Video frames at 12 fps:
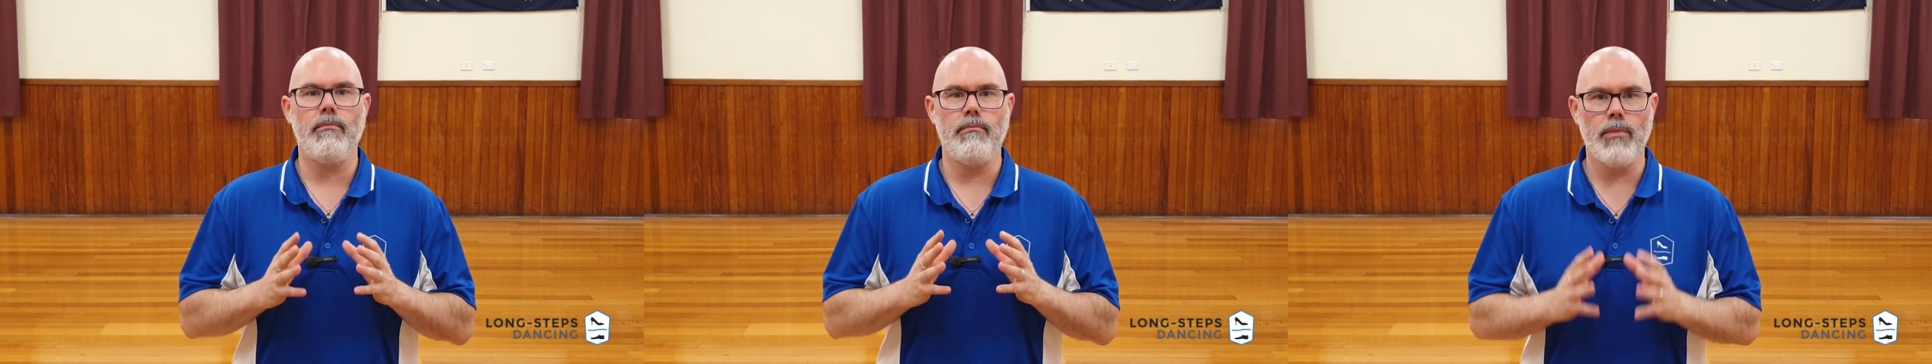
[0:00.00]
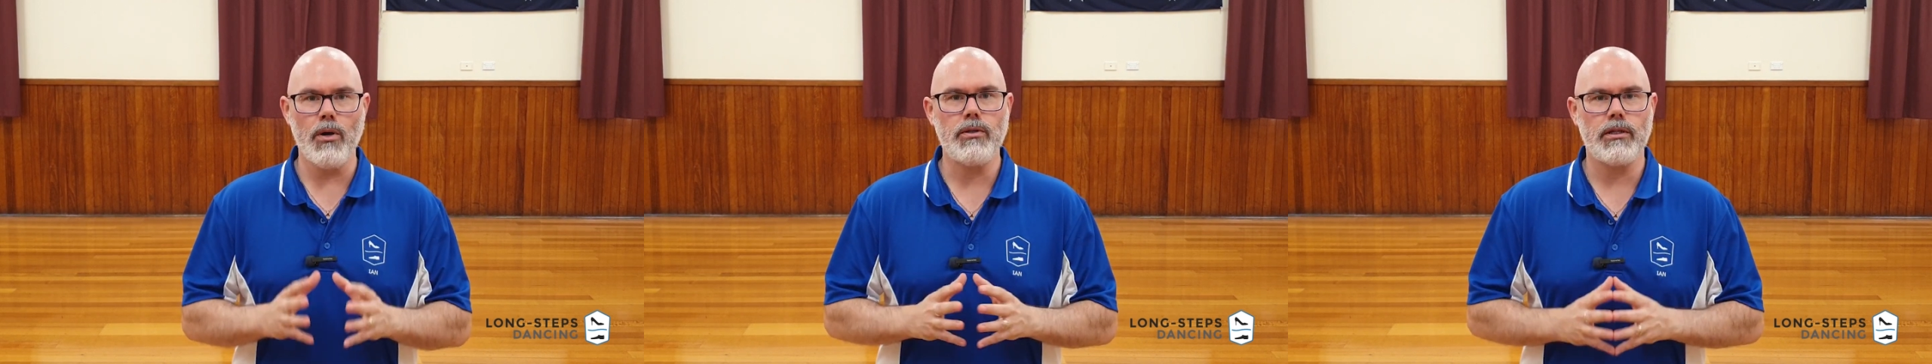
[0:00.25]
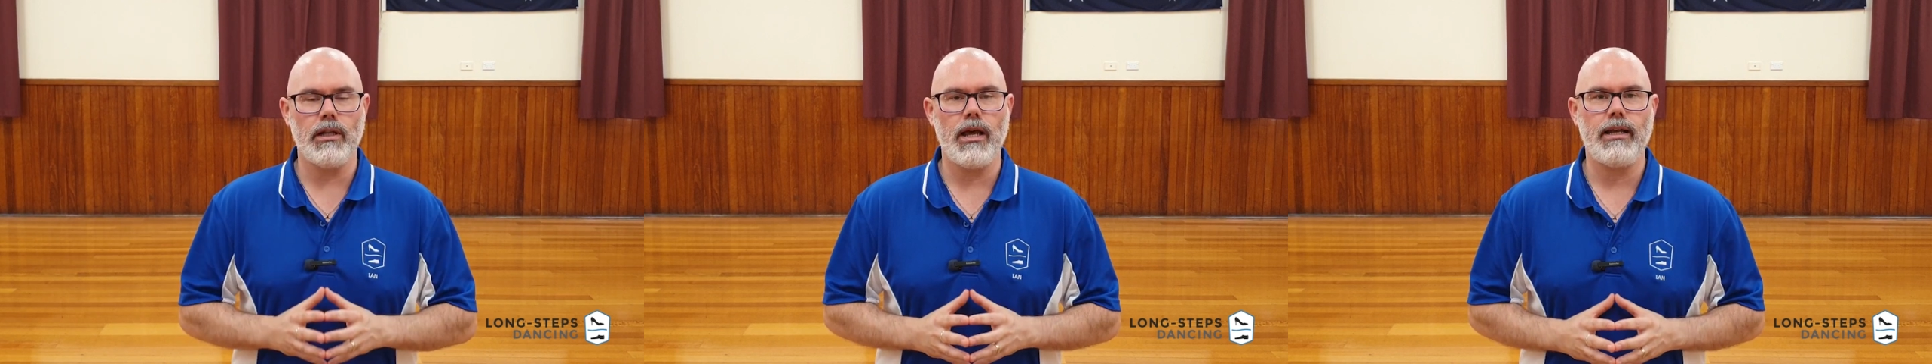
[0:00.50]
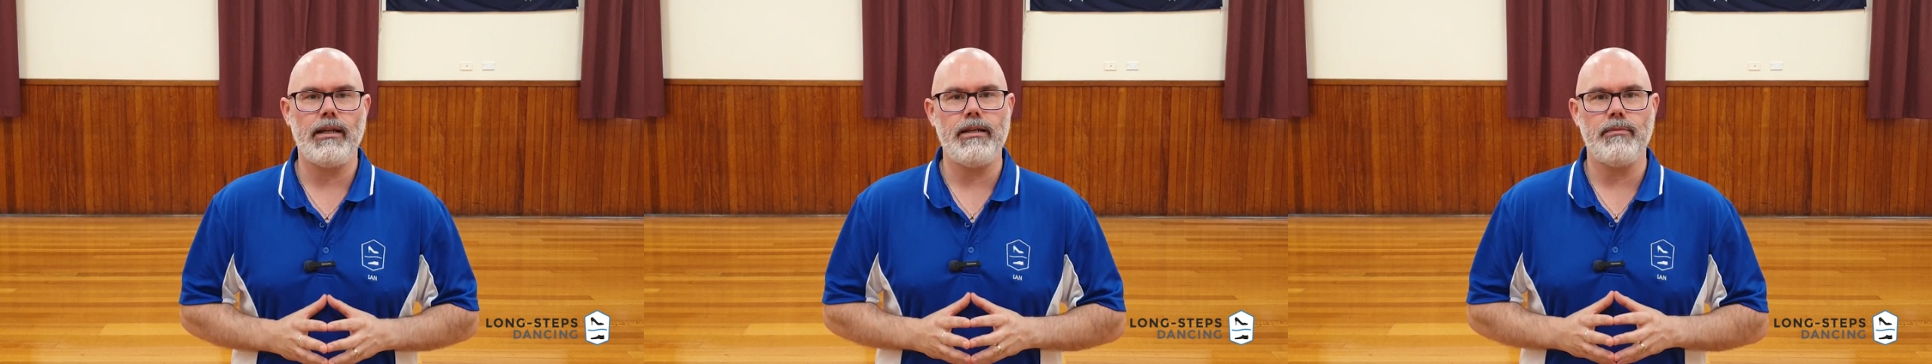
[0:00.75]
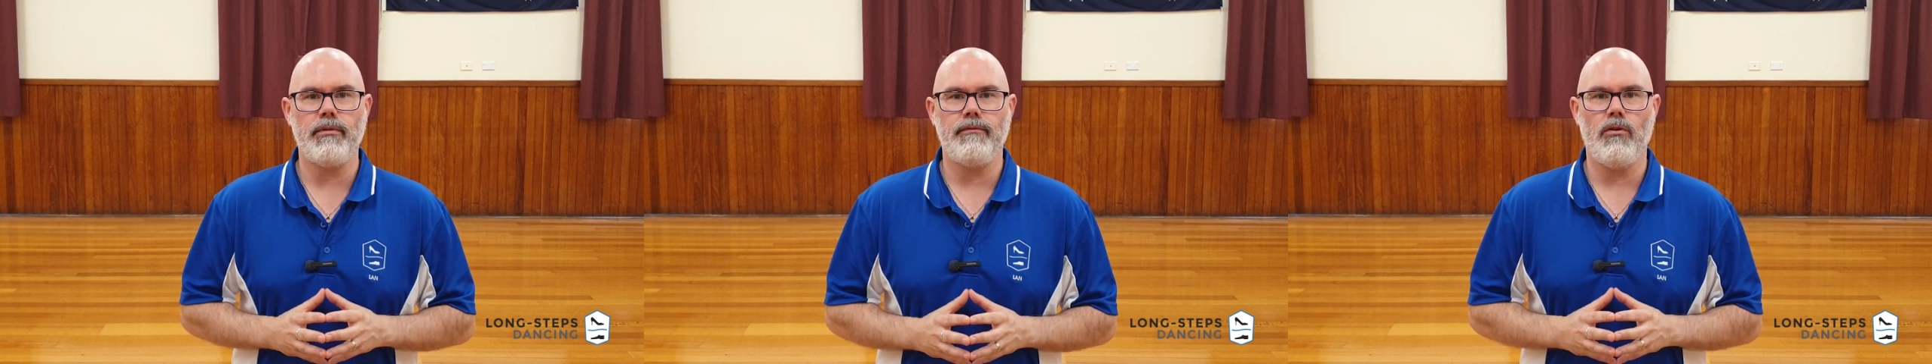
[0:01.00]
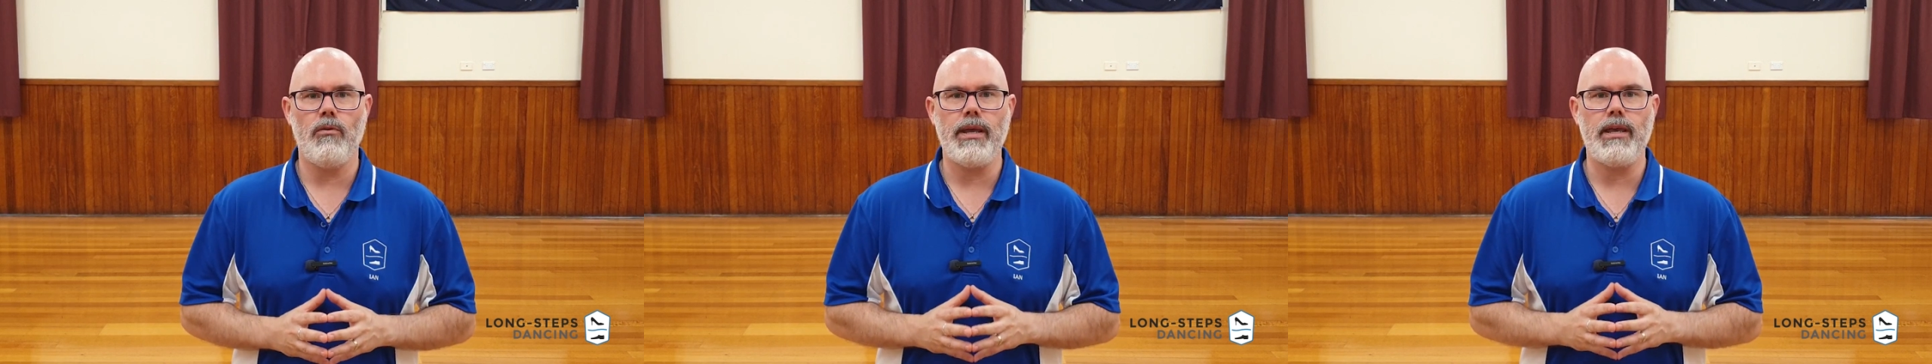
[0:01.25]
most likely to
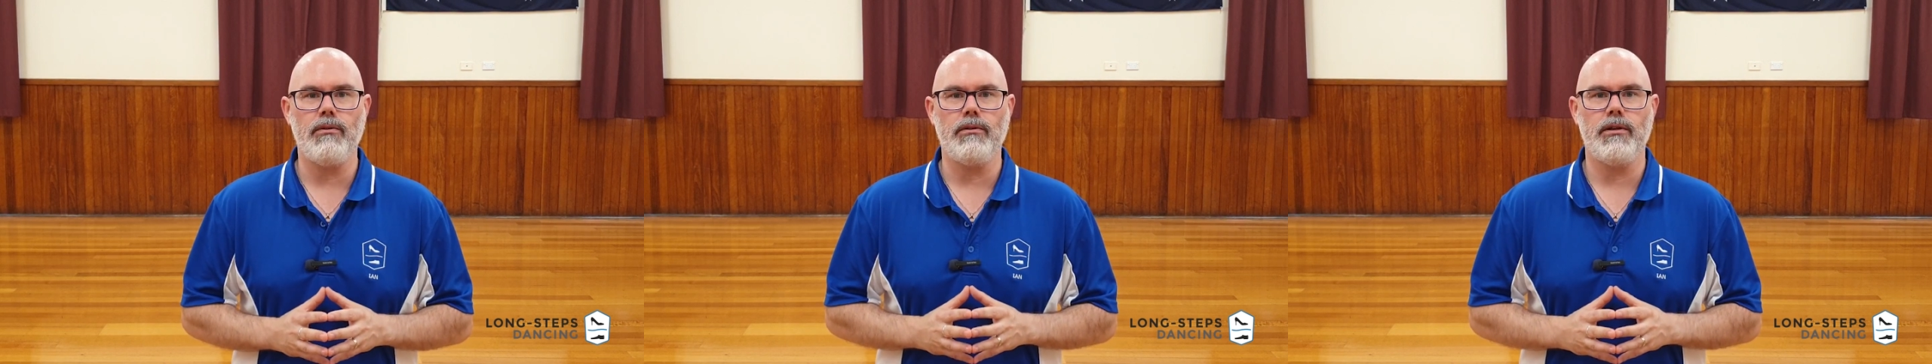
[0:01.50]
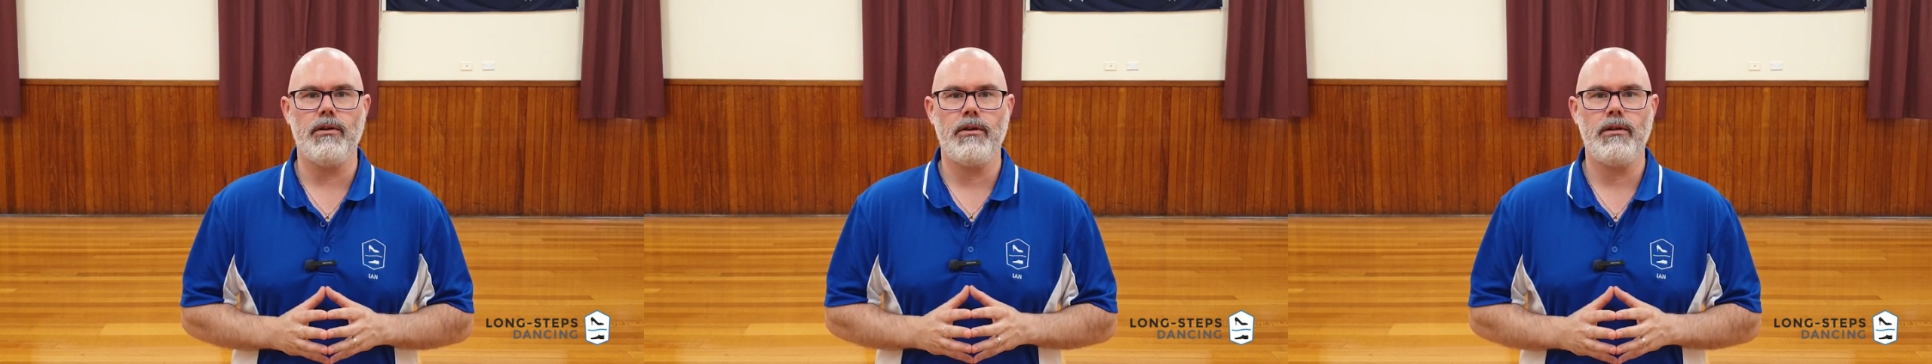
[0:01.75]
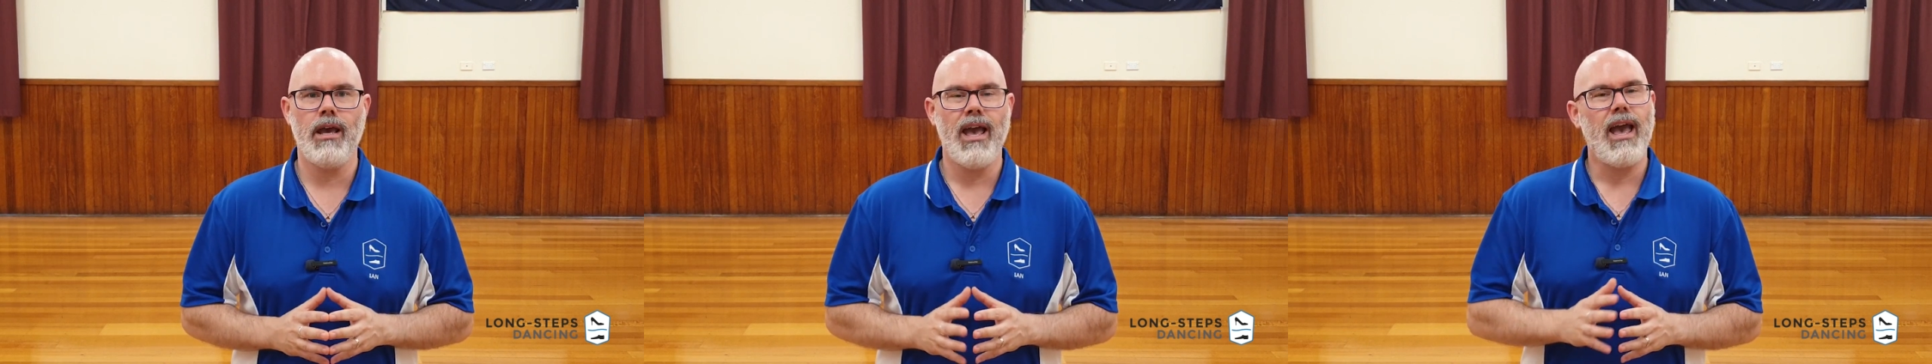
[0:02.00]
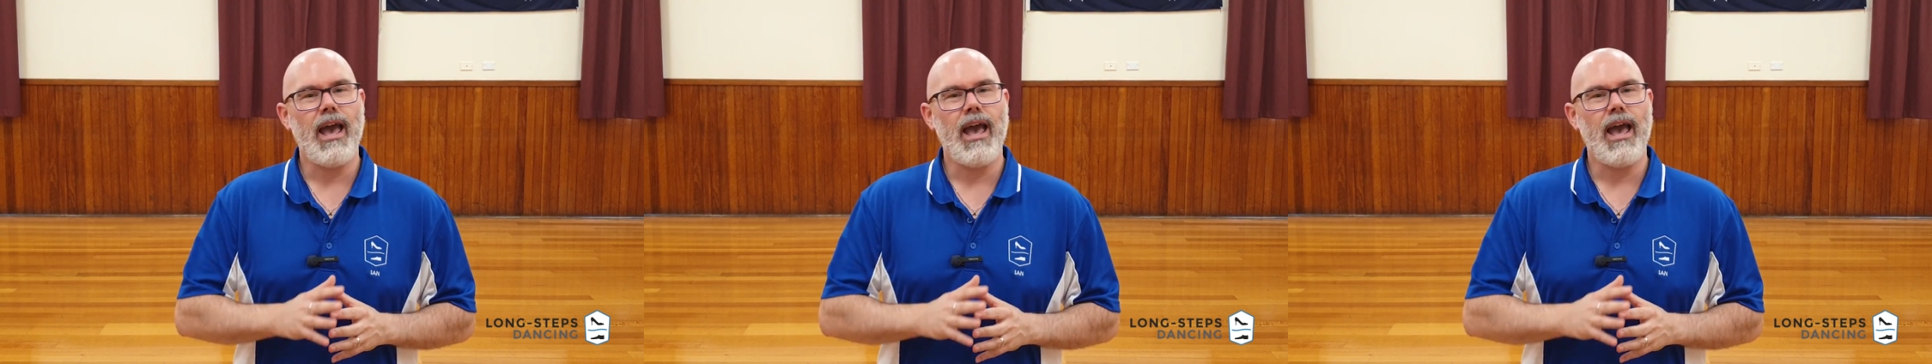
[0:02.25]
perform a heel turn,